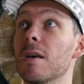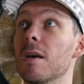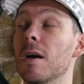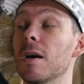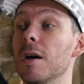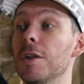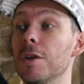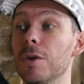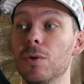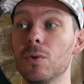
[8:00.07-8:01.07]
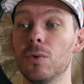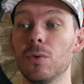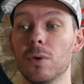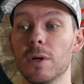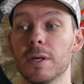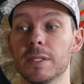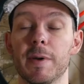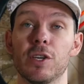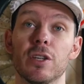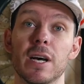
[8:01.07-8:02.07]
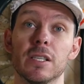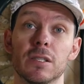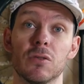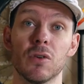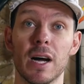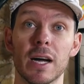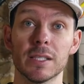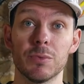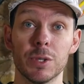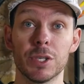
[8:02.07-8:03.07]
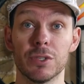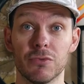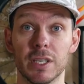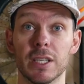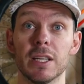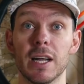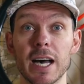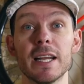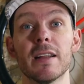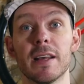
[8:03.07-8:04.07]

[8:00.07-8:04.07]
new Specialized Crux, which is really light,